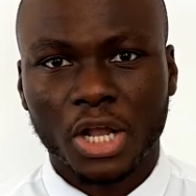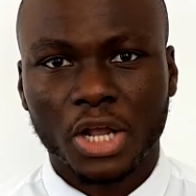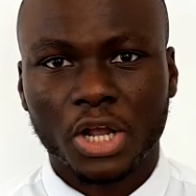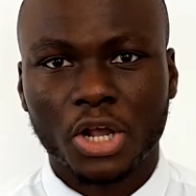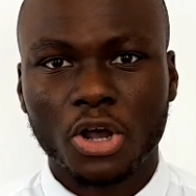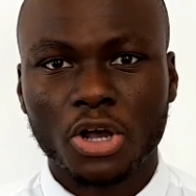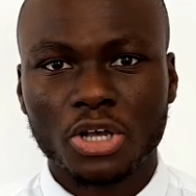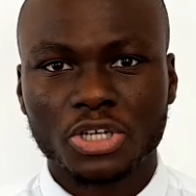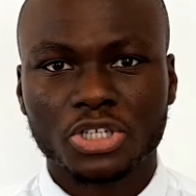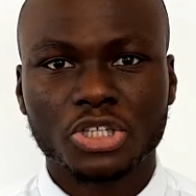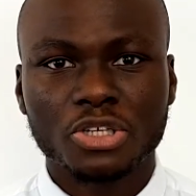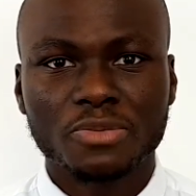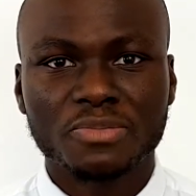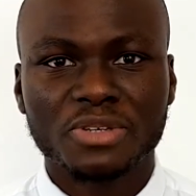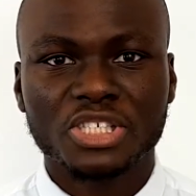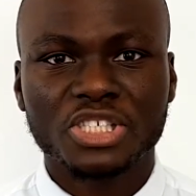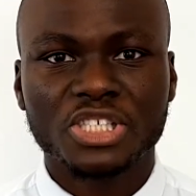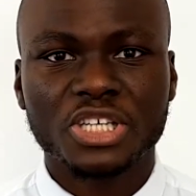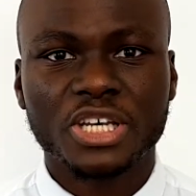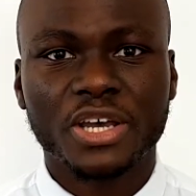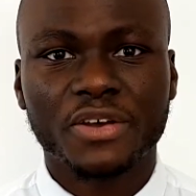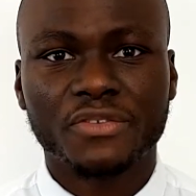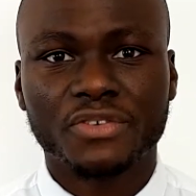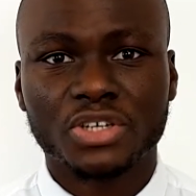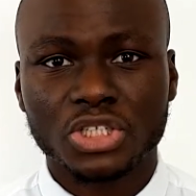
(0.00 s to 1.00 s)
Customer
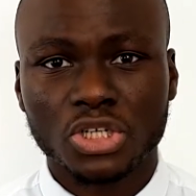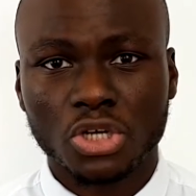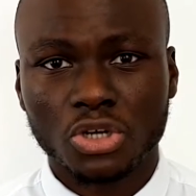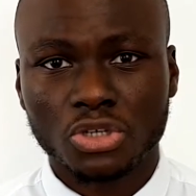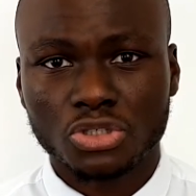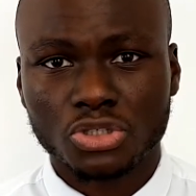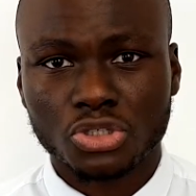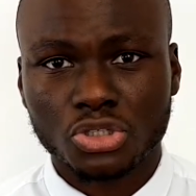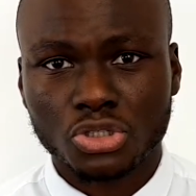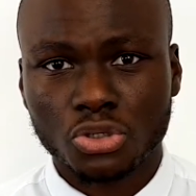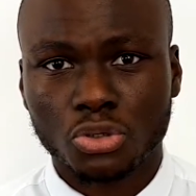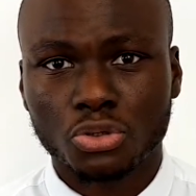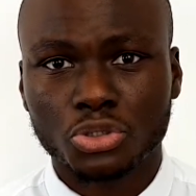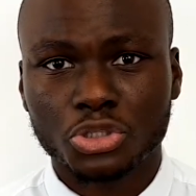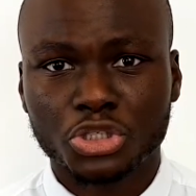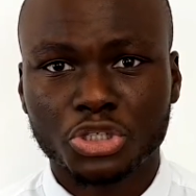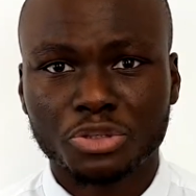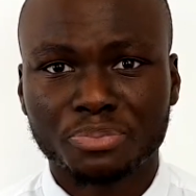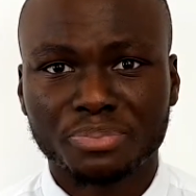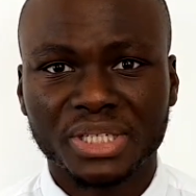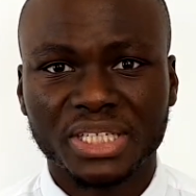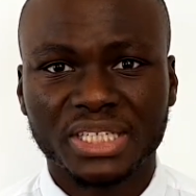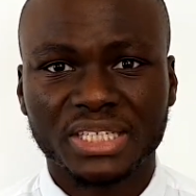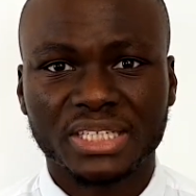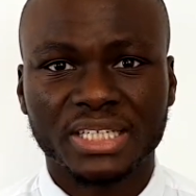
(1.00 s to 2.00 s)
service on social
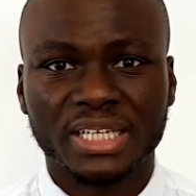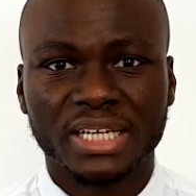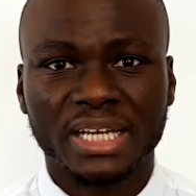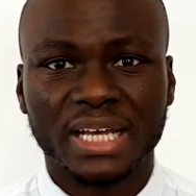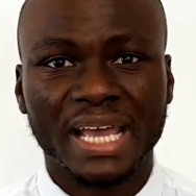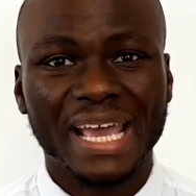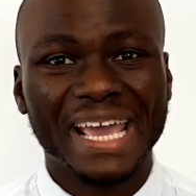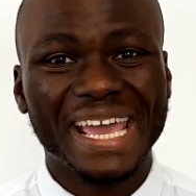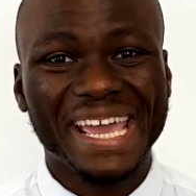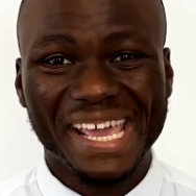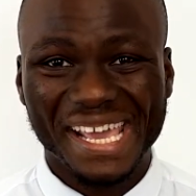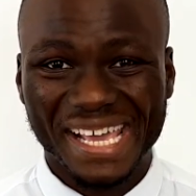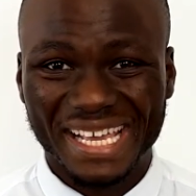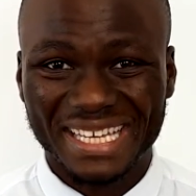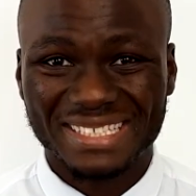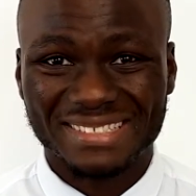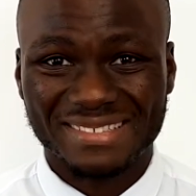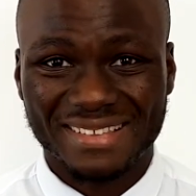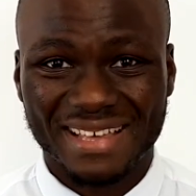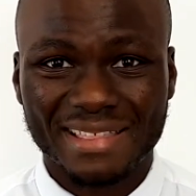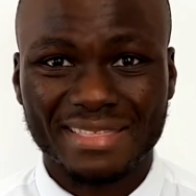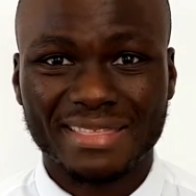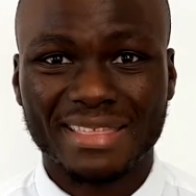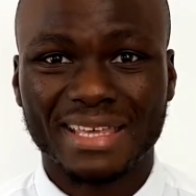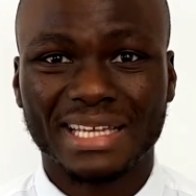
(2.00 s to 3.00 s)
media is the
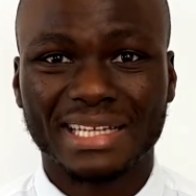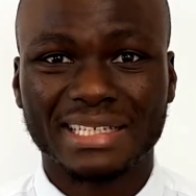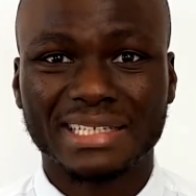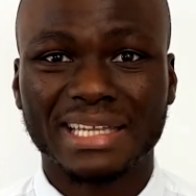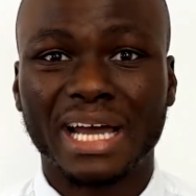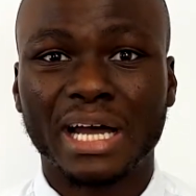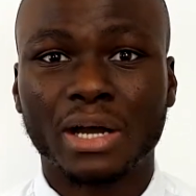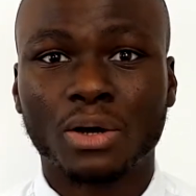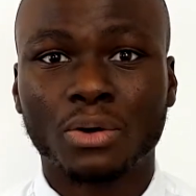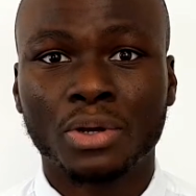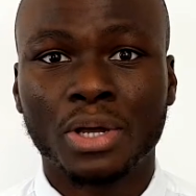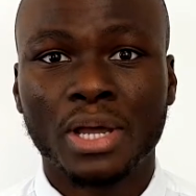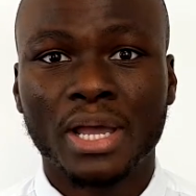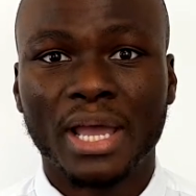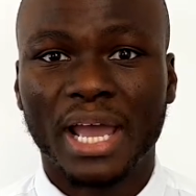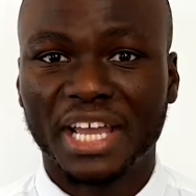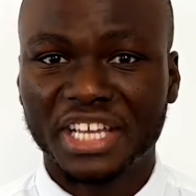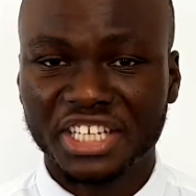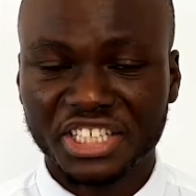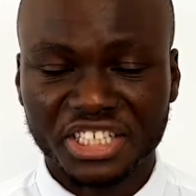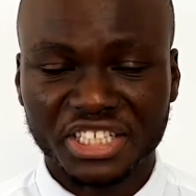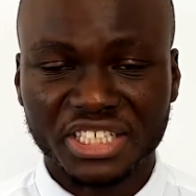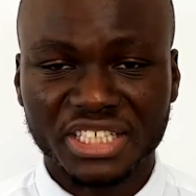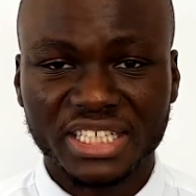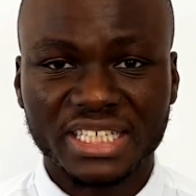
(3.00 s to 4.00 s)
thing now
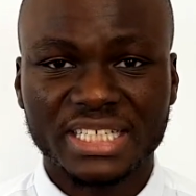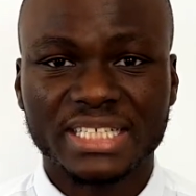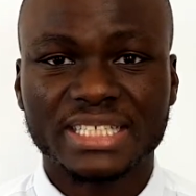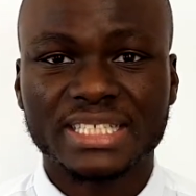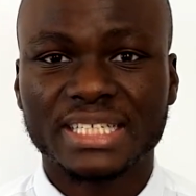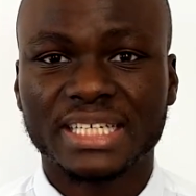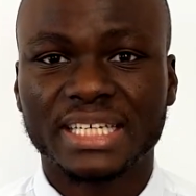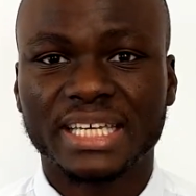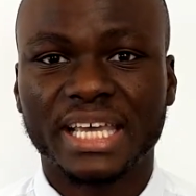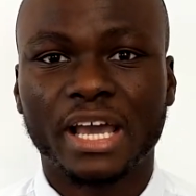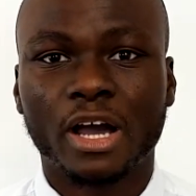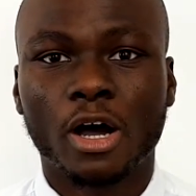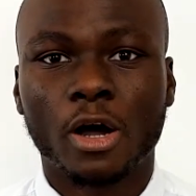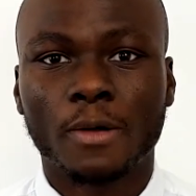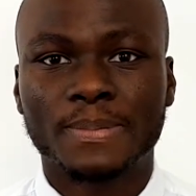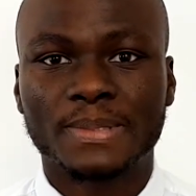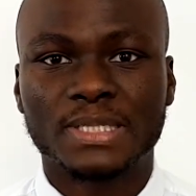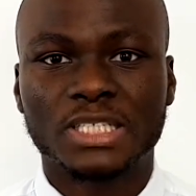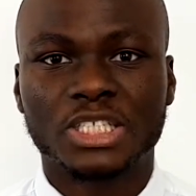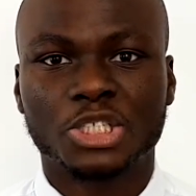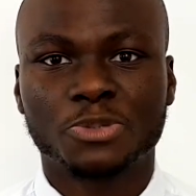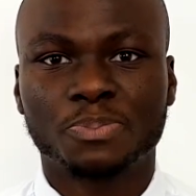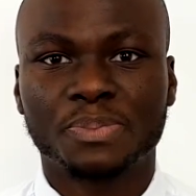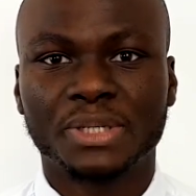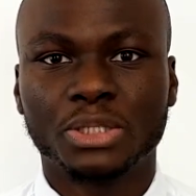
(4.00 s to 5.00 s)
and you need to get up to
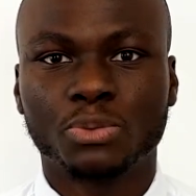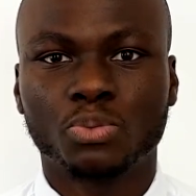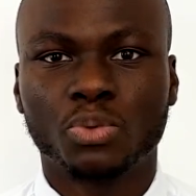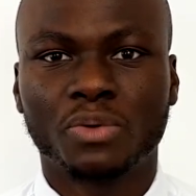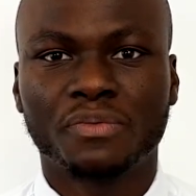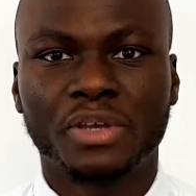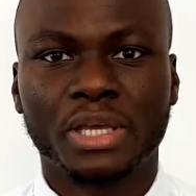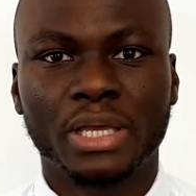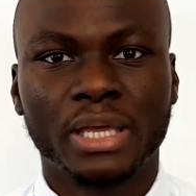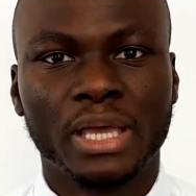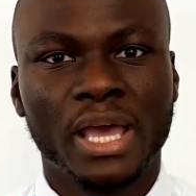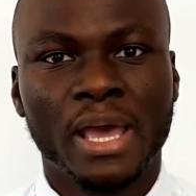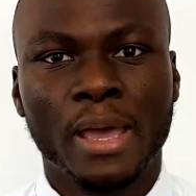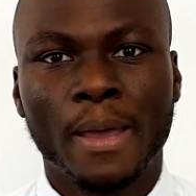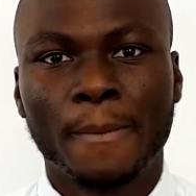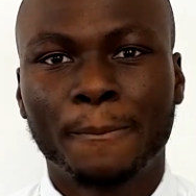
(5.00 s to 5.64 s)
speed with it.